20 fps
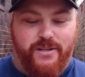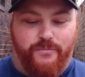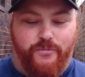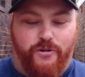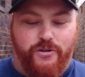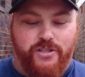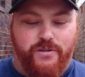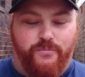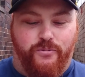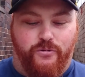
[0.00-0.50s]

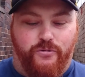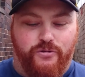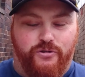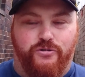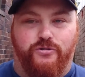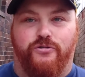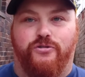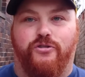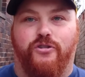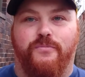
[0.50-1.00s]
submersible
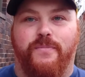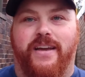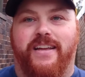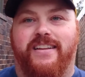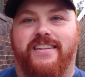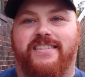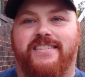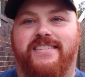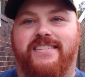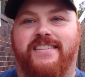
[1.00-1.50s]
to 2
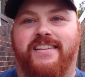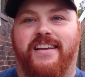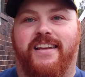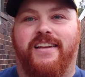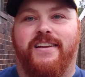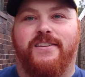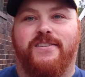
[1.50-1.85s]
meters,